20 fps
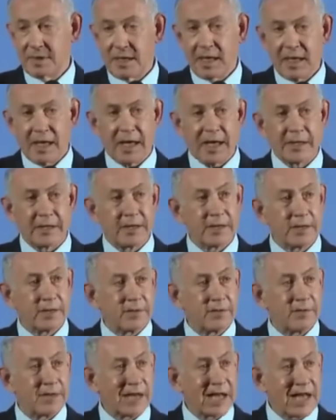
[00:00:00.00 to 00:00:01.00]
And
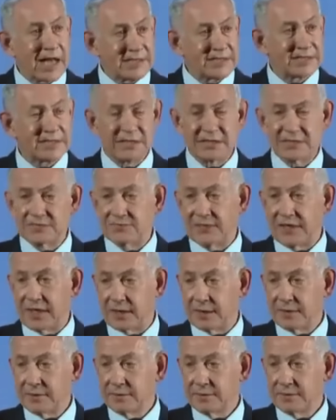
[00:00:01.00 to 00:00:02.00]
in the last
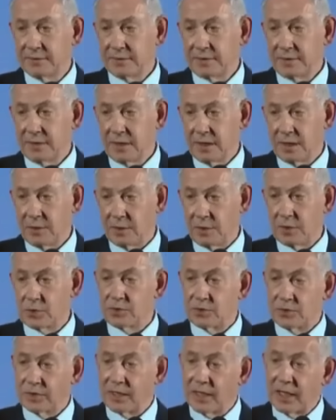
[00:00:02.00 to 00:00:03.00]
ceasefire, in
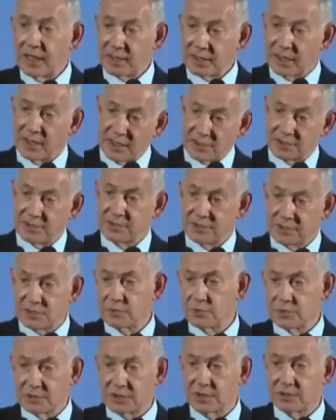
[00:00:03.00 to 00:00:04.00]
which we got the
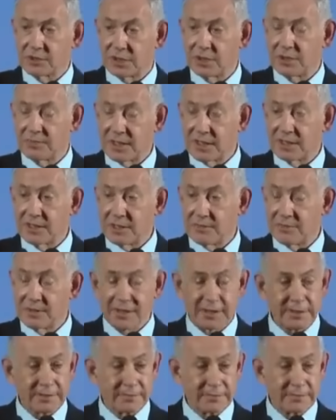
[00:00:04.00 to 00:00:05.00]
hostages, which I'll talk about in a minute,